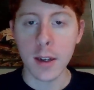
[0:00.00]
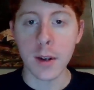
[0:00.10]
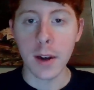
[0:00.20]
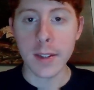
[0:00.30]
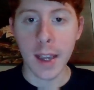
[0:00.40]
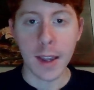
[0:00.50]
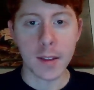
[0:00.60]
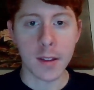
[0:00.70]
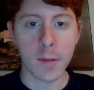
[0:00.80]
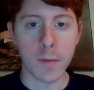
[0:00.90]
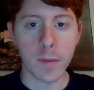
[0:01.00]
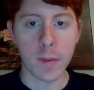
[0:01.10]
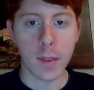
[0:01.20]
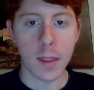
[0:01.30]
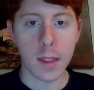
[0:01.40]
attain
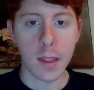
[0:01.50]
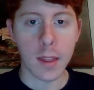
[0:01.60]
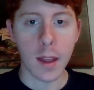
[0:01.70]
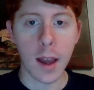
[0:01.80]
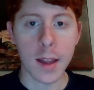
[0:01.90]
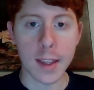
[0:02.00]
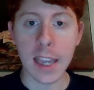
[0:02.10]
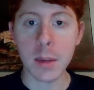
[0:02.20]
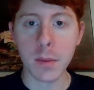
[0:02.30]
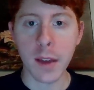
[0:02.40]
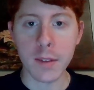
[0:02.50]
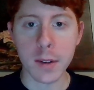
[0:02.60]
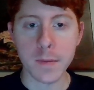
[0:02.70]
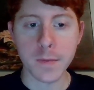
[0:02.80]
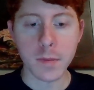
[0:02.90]
the kingdom of heaven.
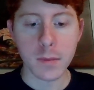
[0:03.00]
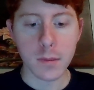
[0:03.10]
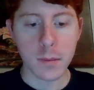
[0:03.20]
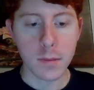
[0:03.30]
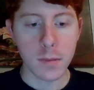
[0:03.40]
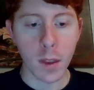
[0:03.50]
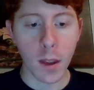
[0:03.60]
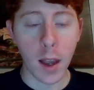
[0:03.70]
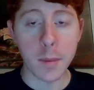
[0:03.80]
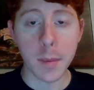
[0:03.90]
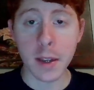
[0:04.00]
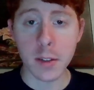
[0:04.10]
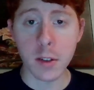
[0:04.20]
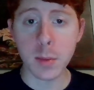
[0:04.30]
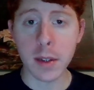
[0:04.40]
Because
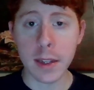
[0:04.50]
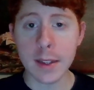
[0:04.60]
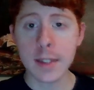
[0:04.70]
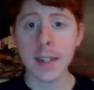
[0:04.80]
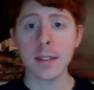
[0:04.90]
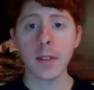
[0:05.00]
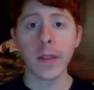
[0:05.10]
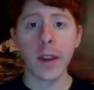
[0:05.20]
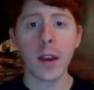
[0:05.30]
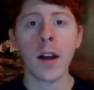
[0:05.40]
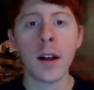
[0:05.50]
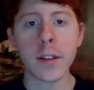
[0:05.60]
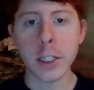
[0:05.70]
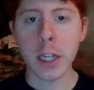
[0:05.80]
ultimately, in this sense, the